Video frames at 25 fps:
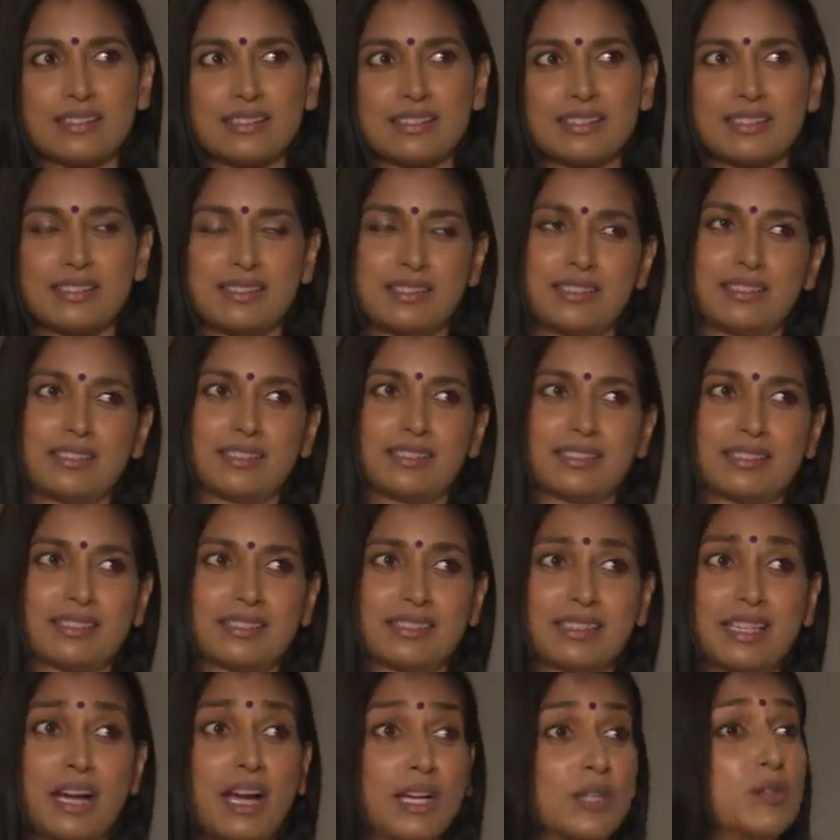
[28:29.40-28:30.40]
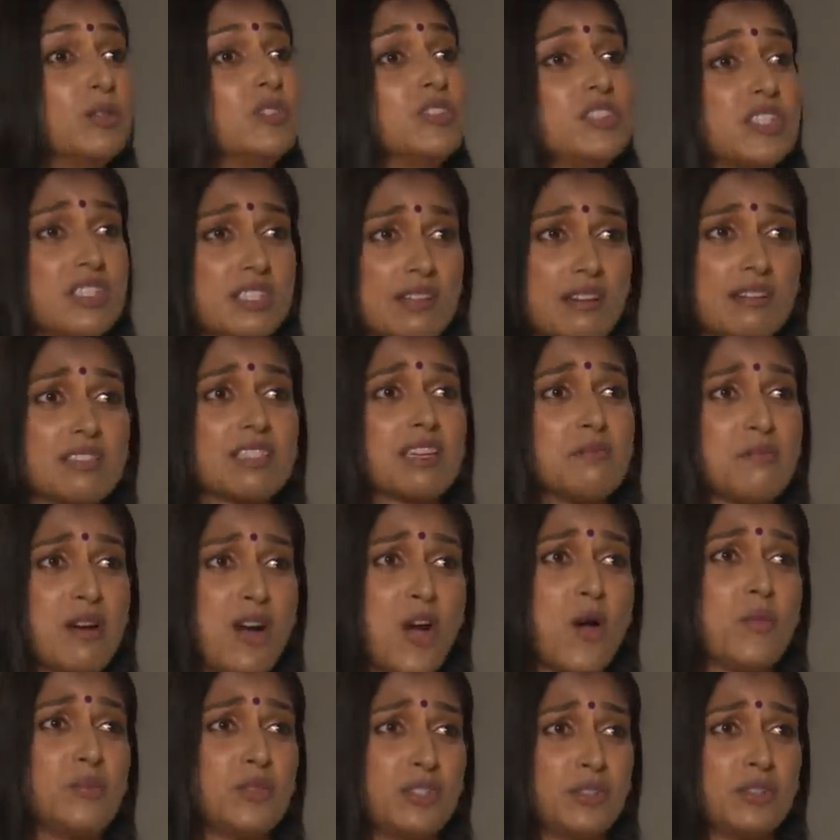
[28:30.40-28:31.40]
Ugh. I could just ask him
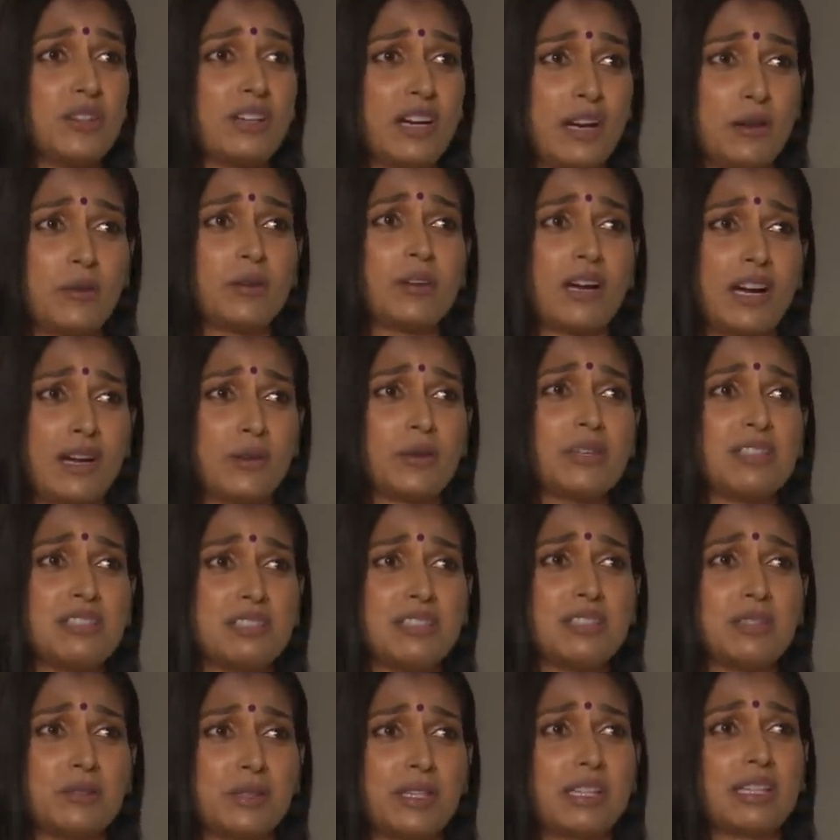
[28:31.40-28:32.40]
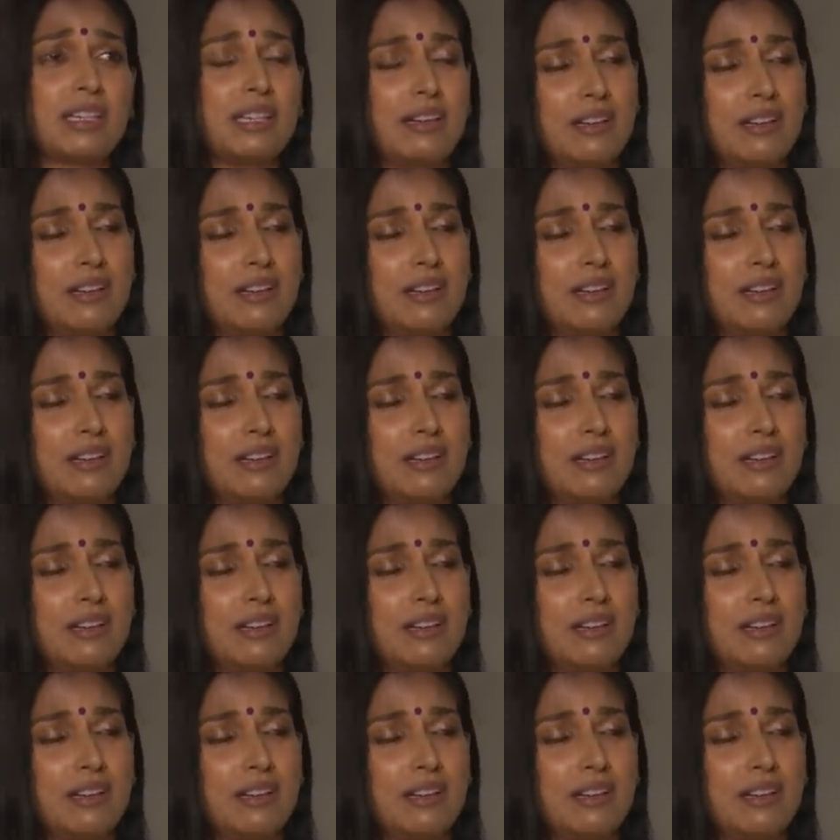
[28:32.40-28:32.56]
how, I'm do how, how he's doing.